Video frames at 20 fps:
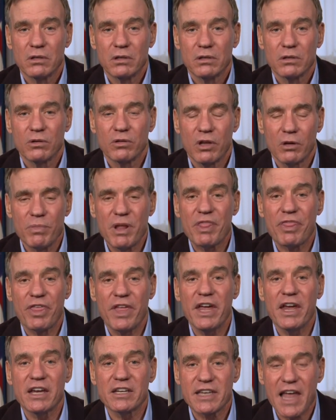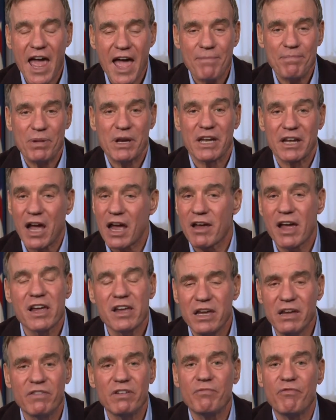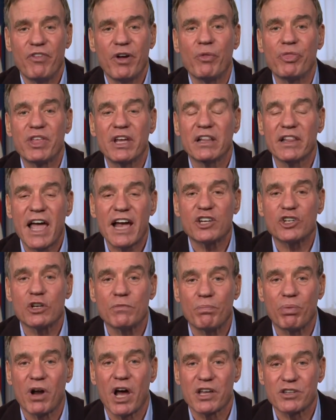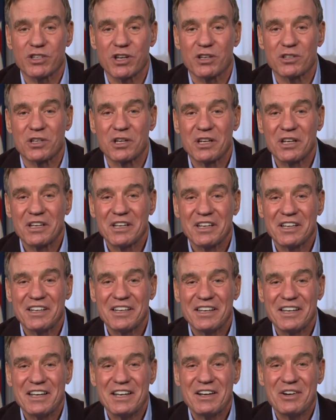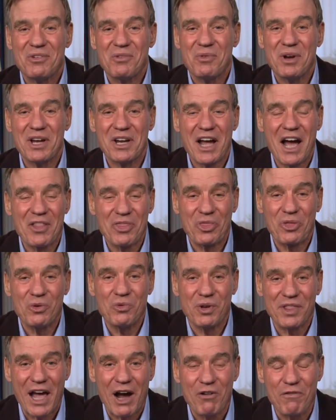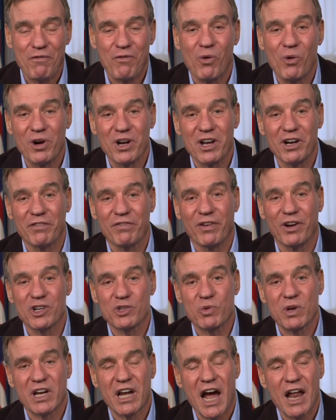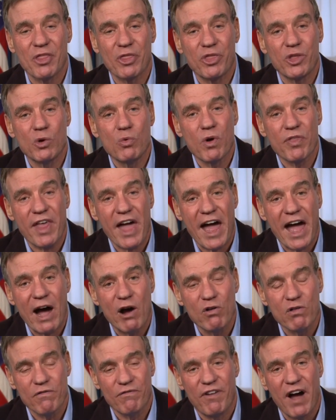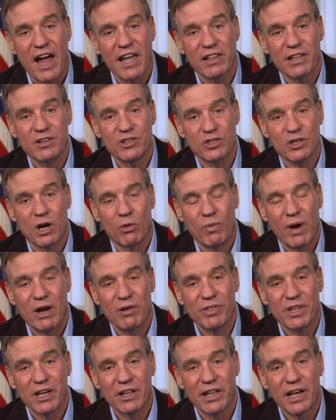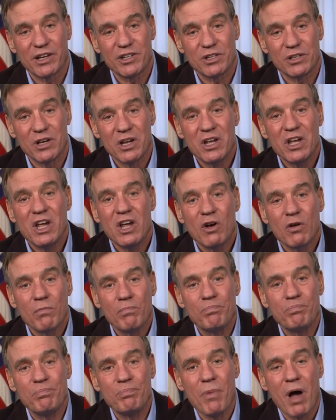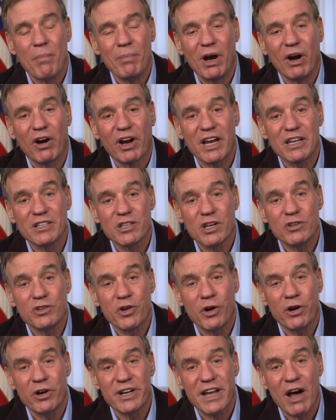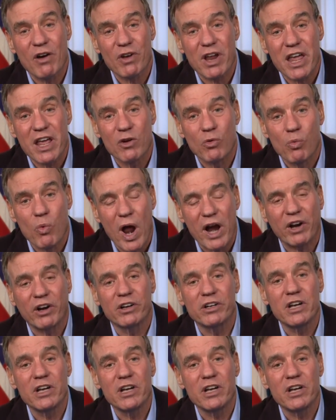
Well, there have been things happening. I even felt the election process. We'd gotten through without foreign interference. We'd gotten through without violence around the election. Americans had turned out in record